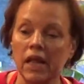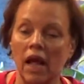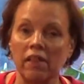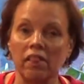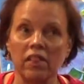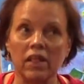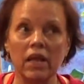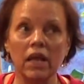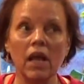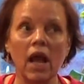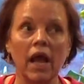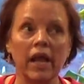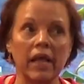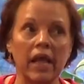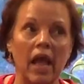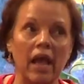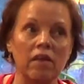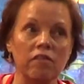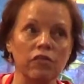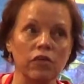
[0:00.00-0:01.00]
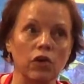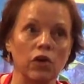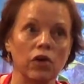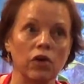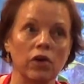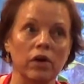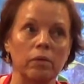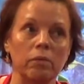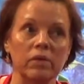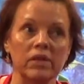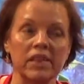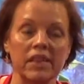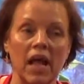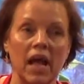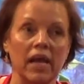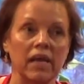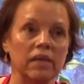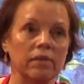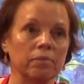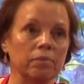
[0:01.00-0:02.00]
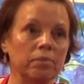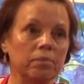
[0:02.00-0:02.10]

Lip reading: I think I gave her, it was like